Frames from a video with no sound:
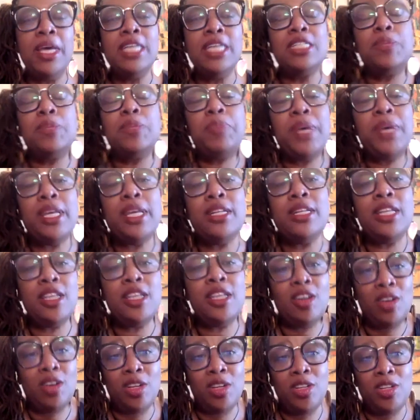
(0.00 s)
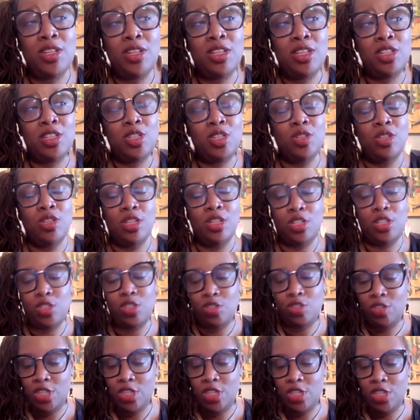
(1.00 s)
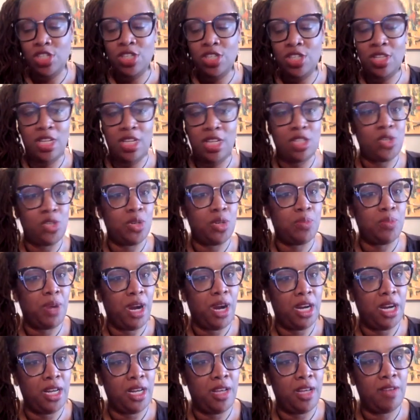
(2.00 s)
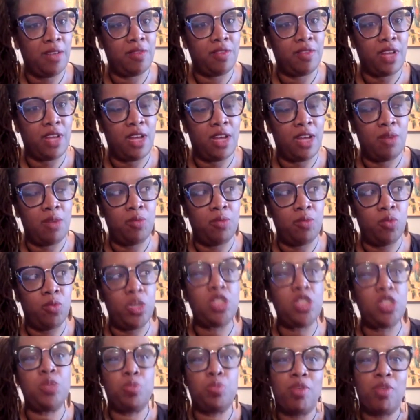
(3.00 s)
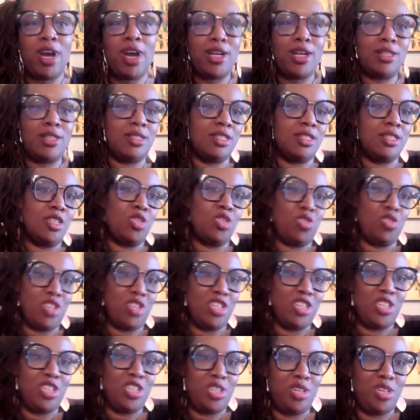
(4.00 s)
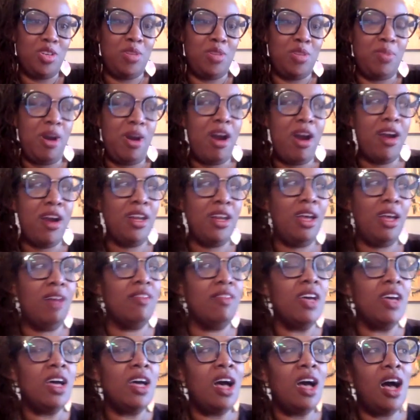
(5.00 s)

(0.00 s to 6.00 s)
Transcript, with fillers: depending on the, the tradition that you're a part of, um, which Protestant tradition you're a part of,